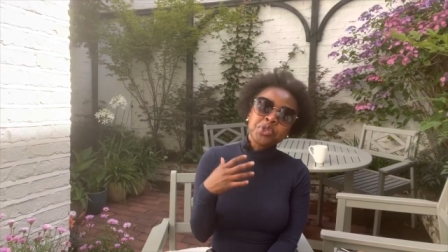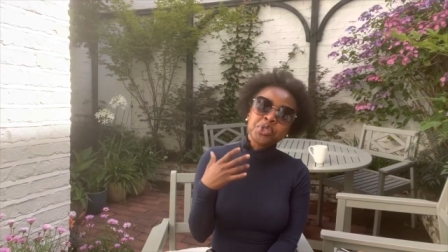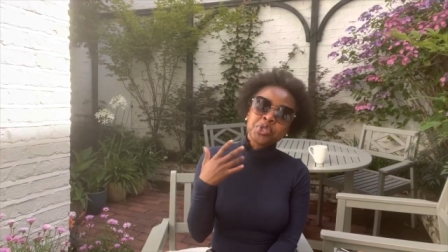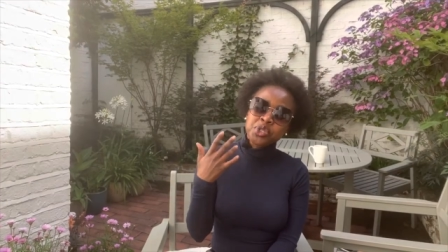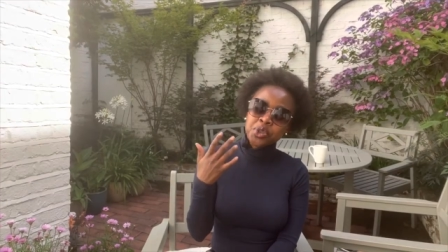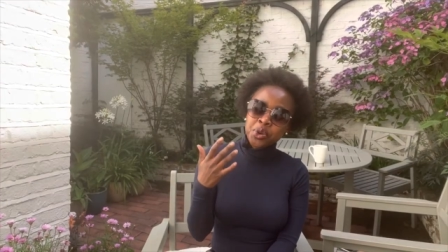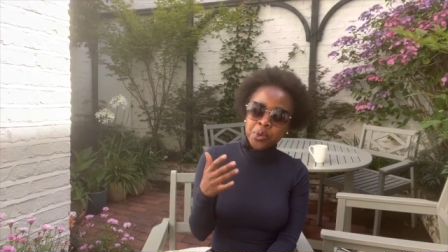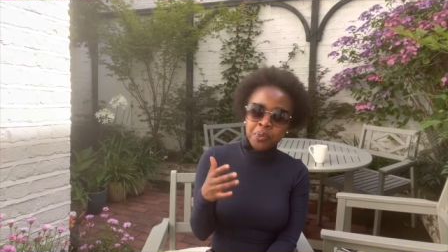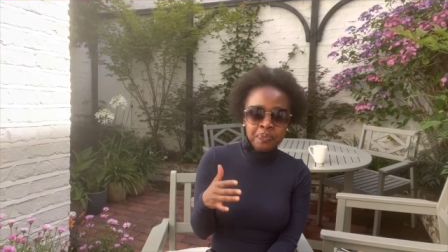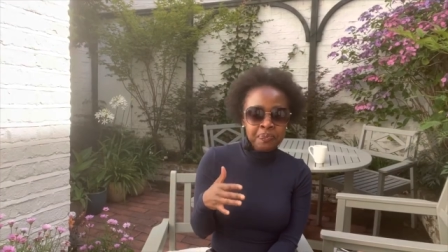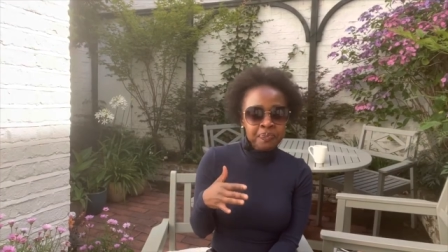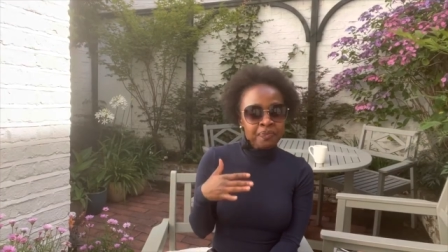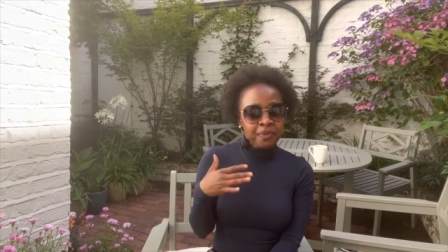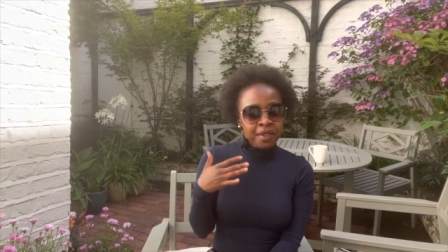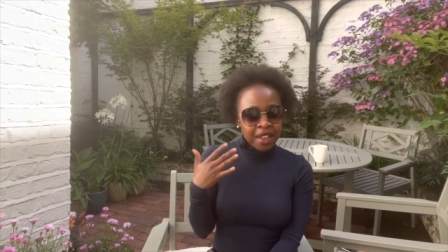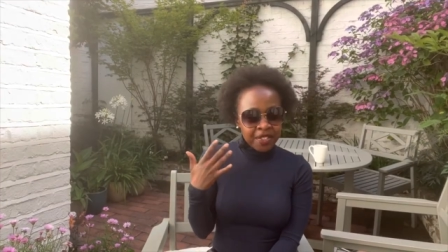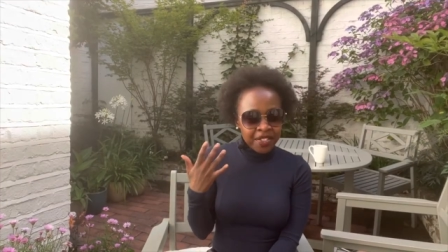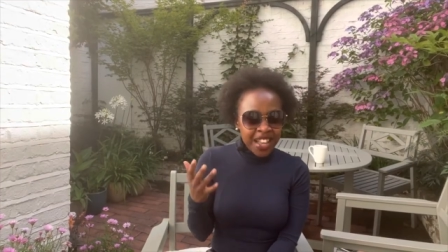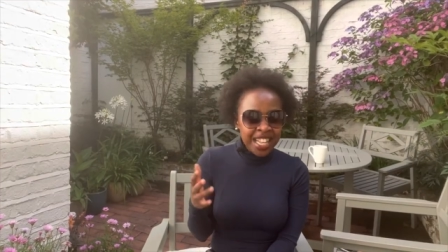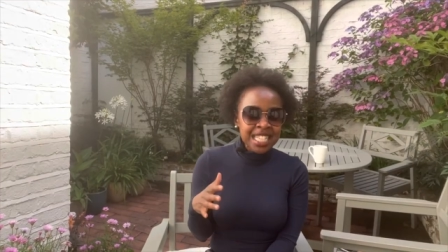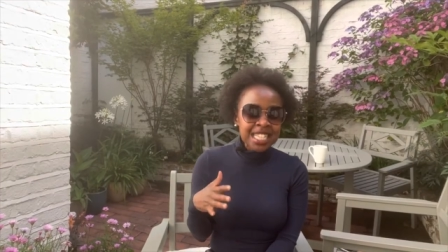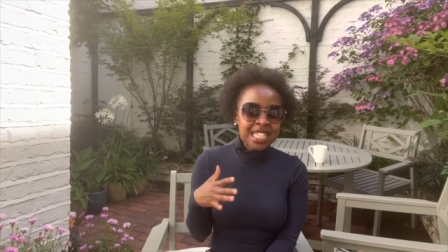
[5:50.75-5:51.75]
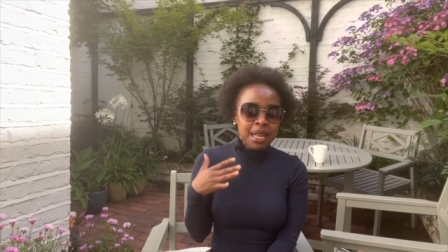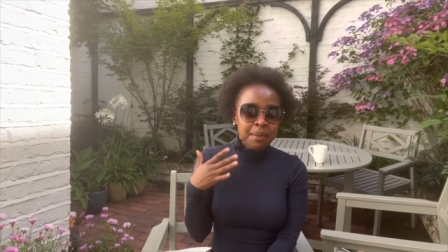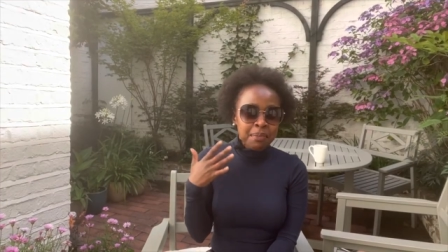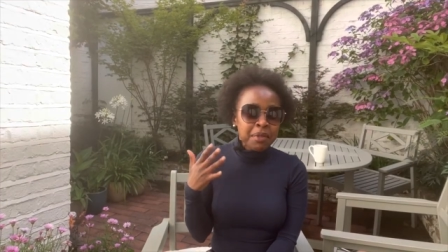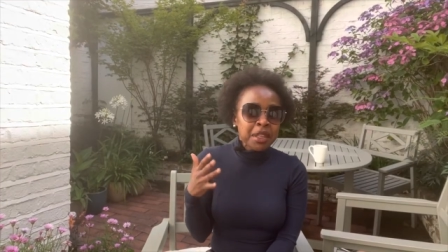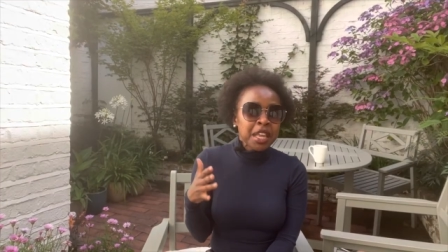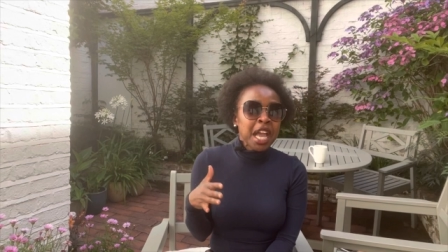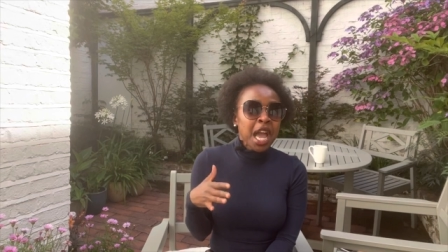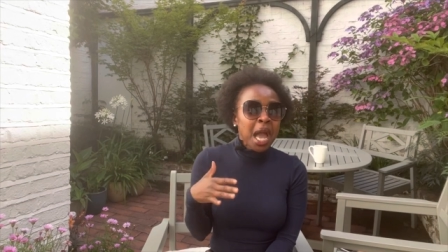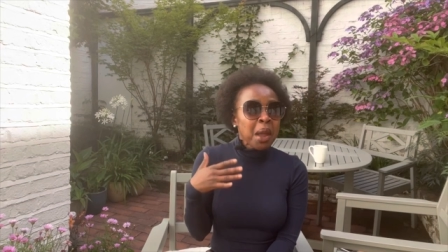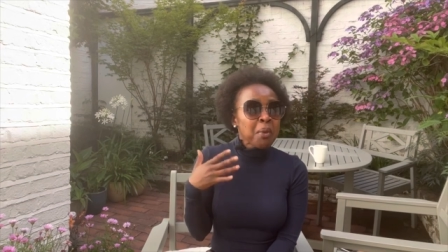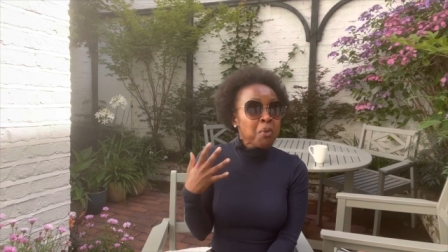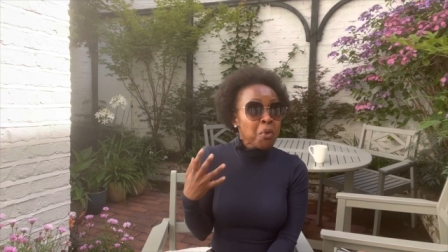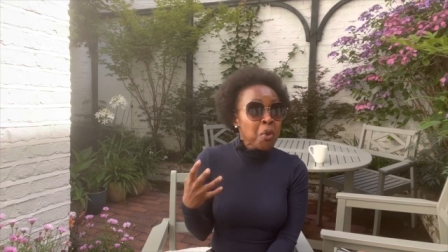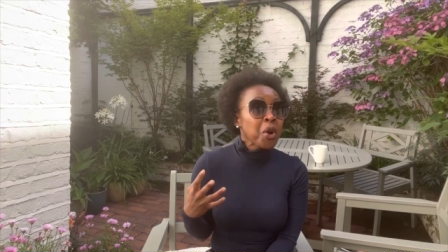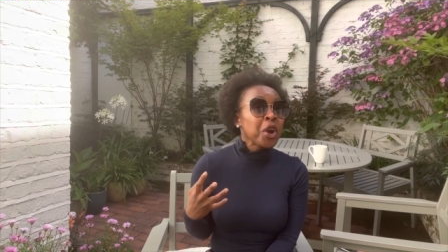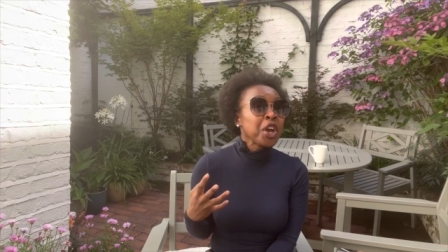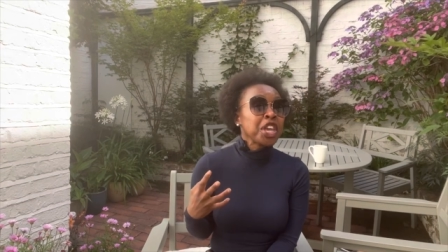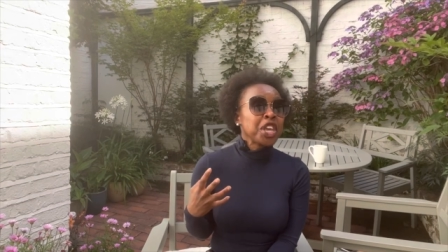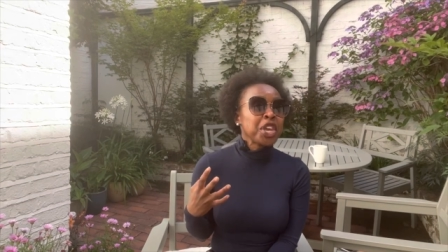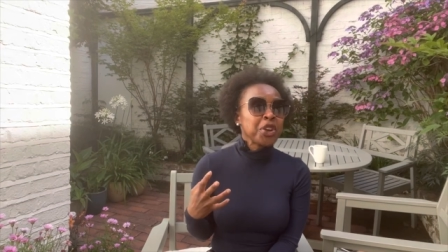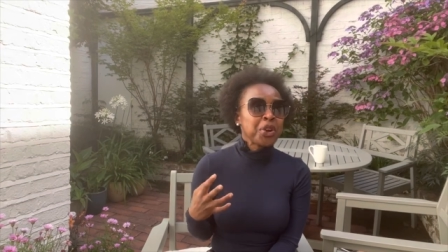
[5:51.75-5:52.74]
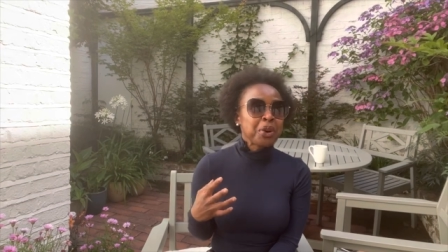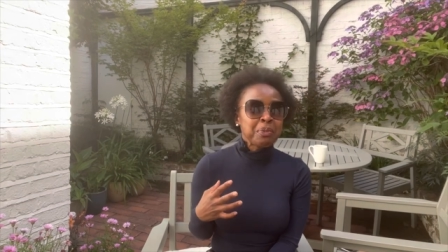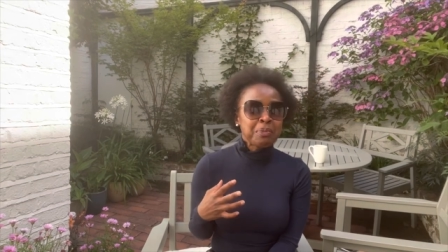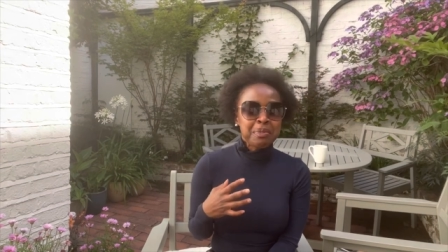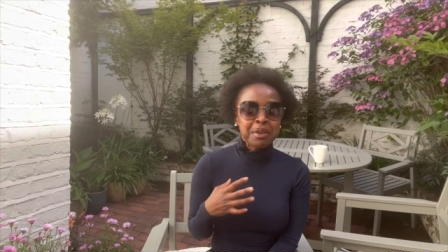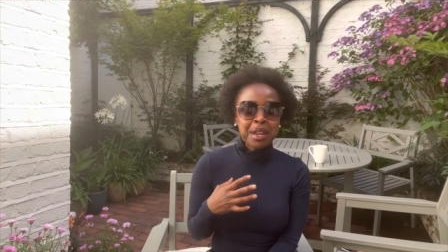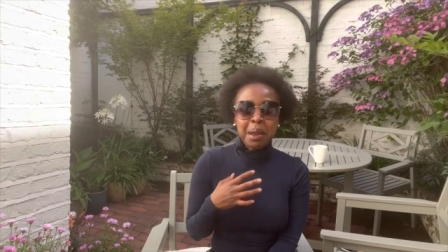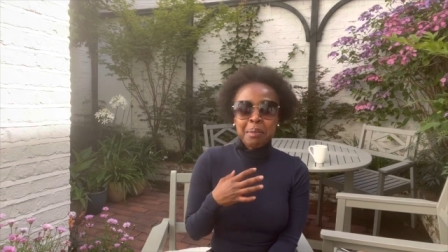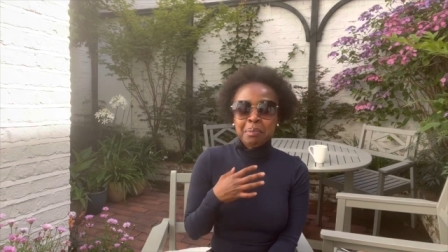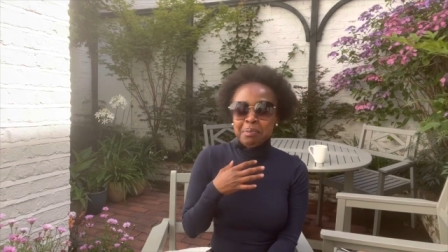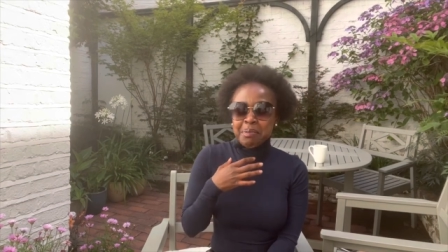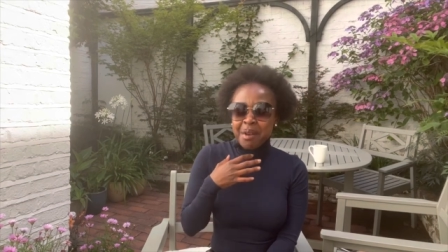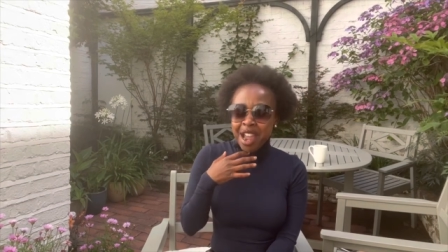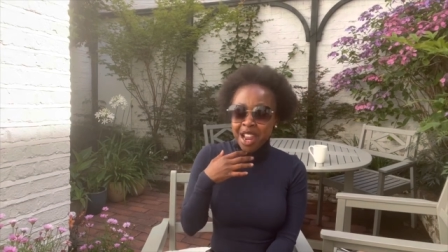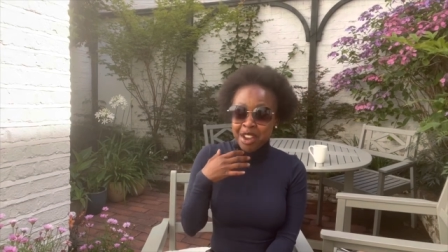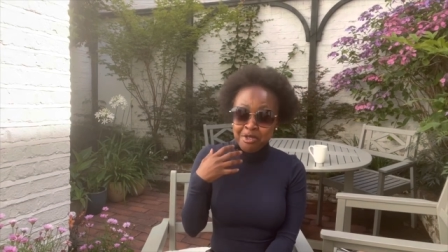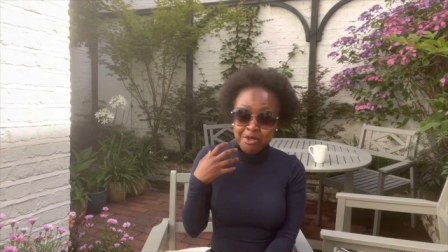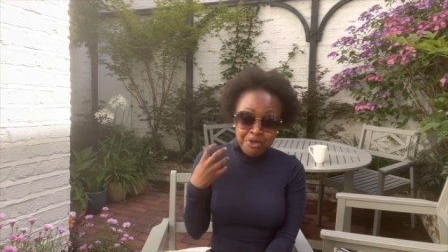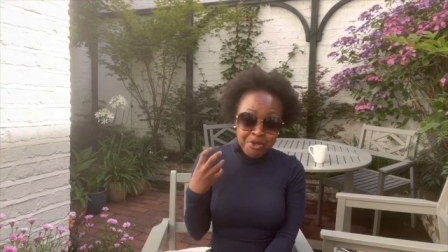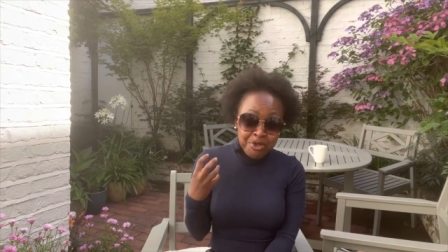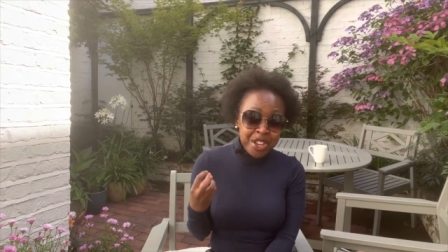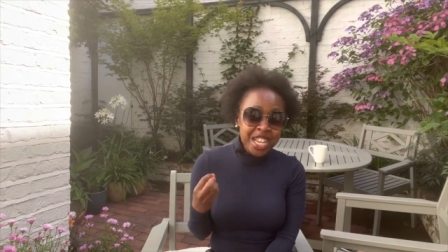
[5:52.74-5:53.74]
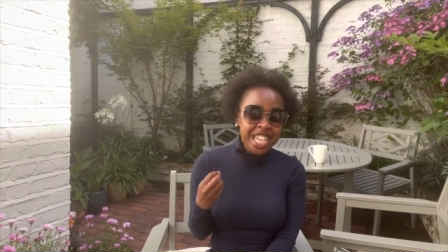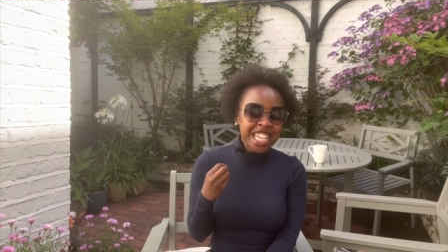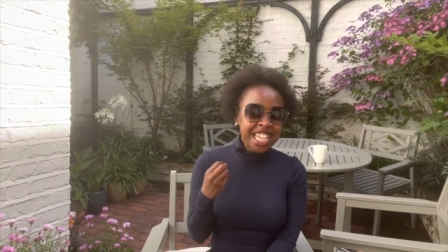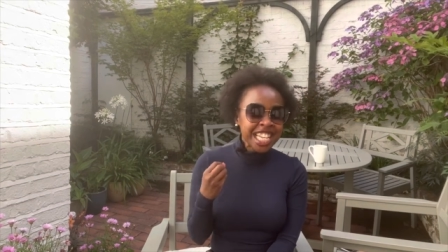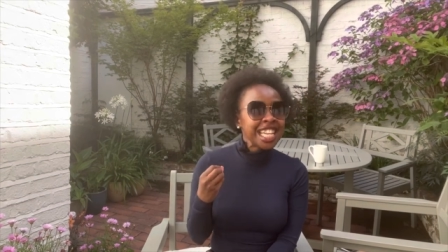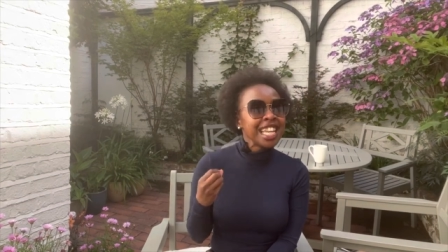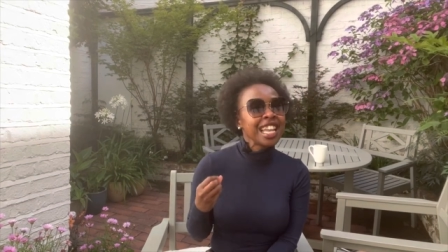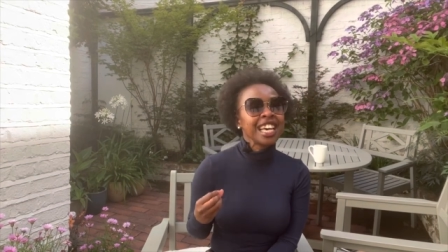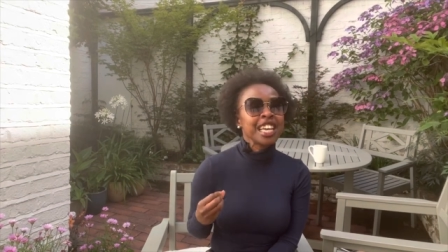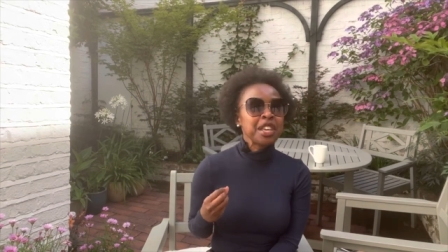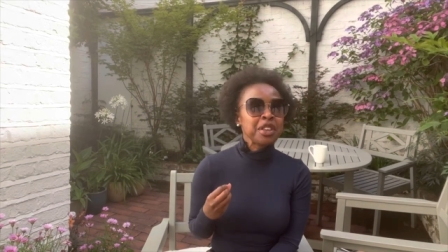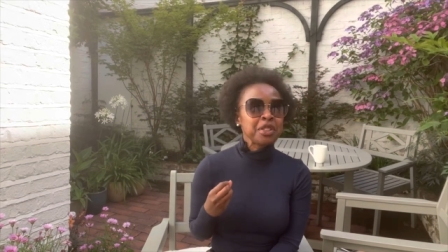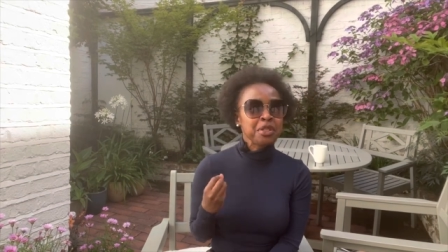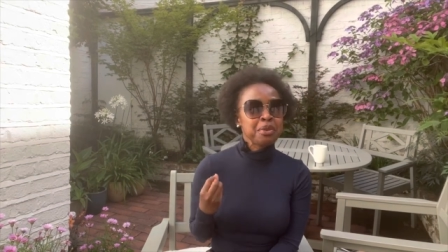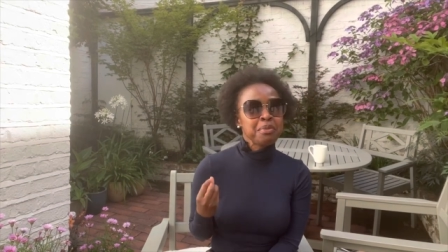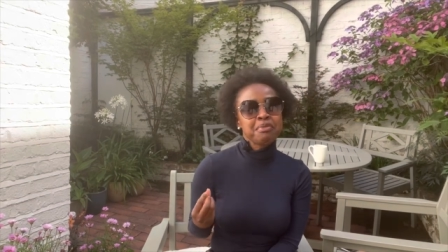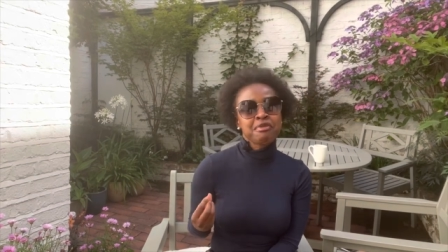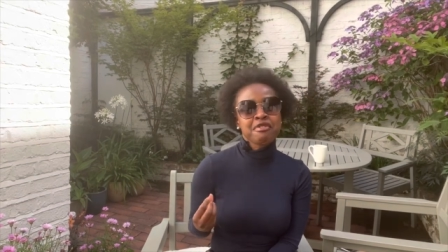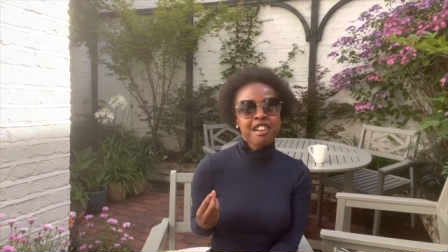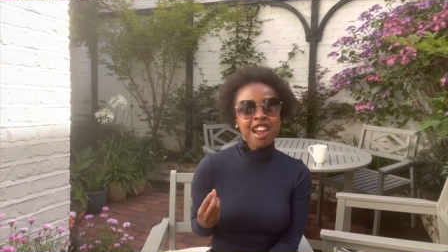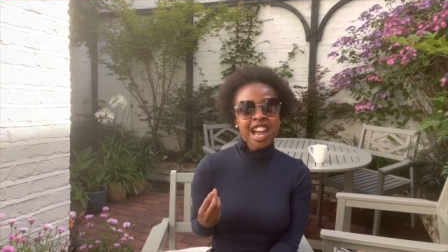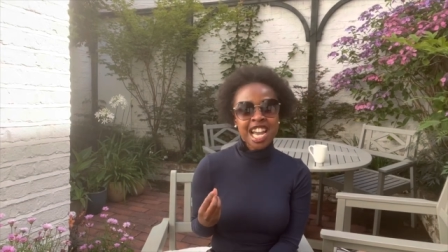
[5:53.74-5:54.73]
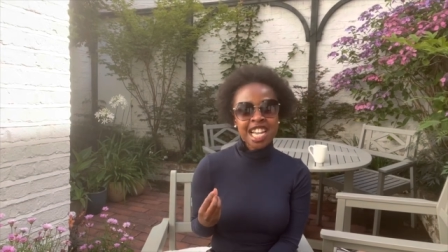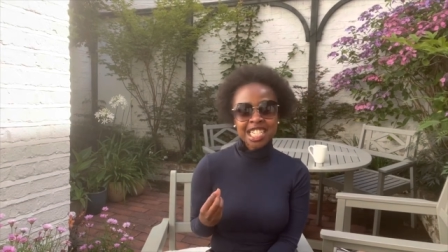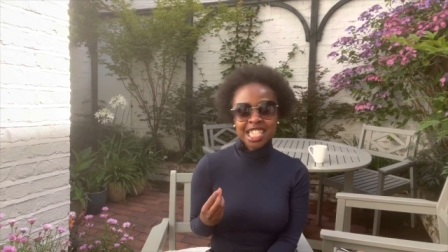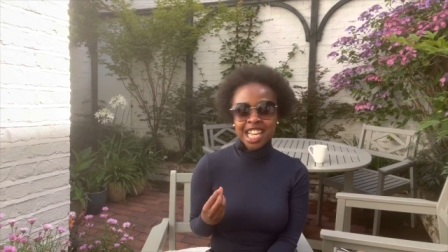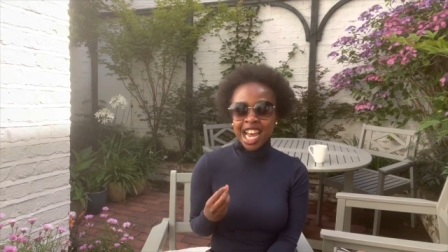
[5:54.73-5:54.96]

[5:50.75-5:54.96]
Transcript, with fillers: So that's something I'm working on. But I, I really like the brand.